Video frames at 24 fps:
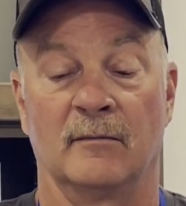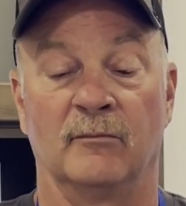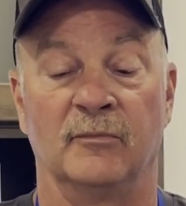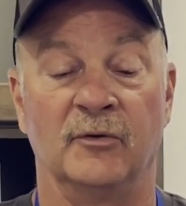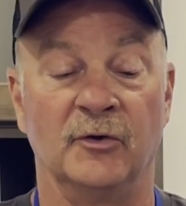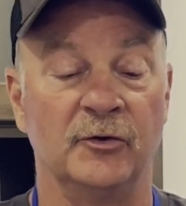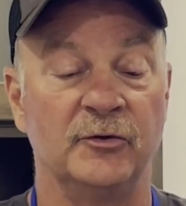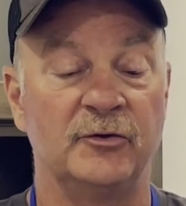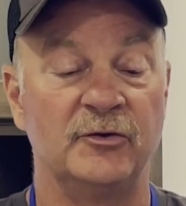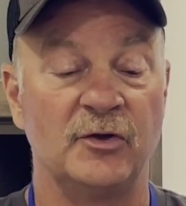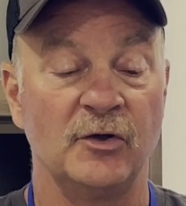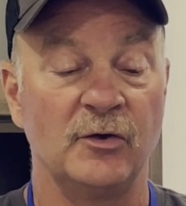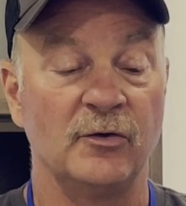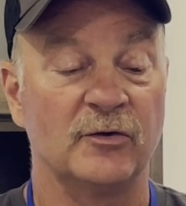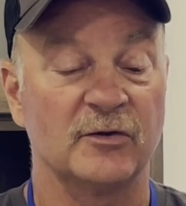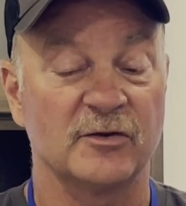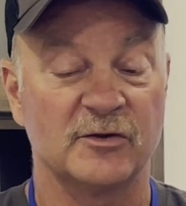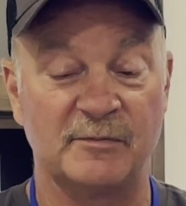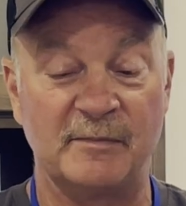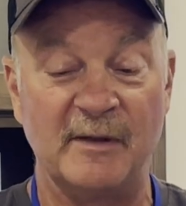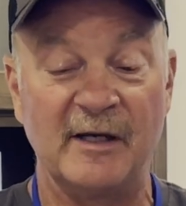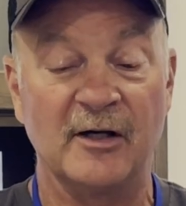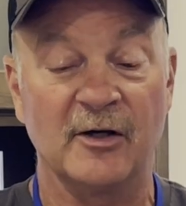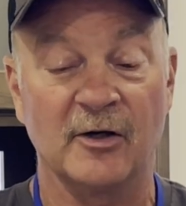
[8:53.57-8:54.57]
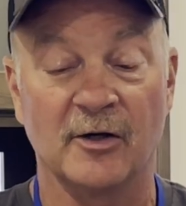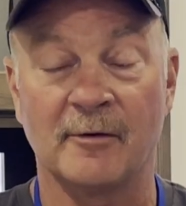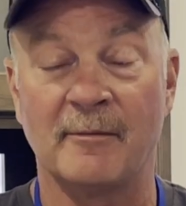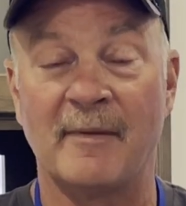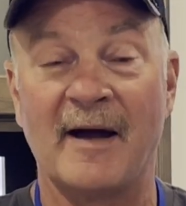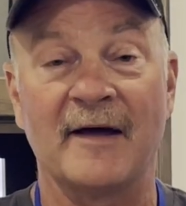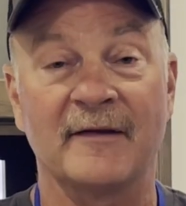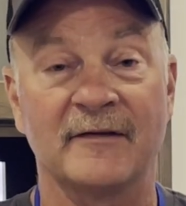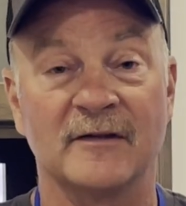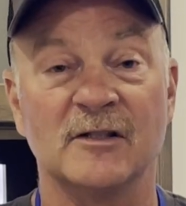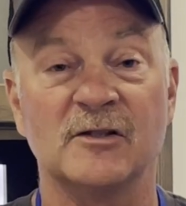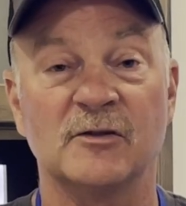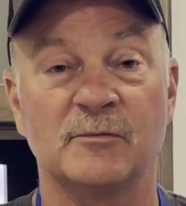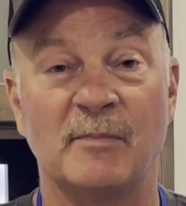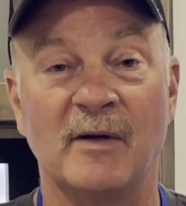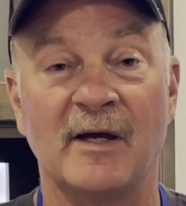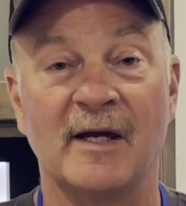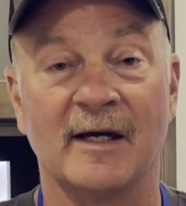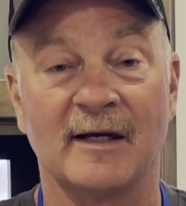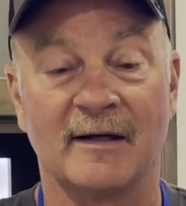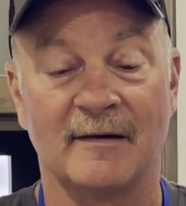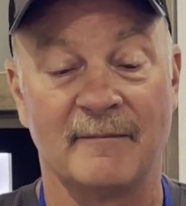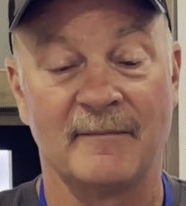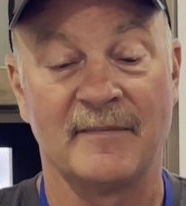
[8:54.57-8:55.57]
Bluetooth speaker about this
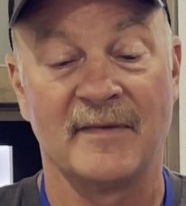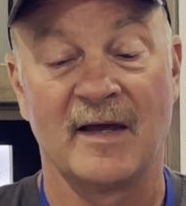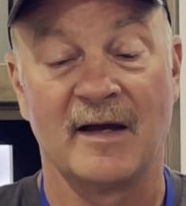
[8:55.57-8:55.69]
big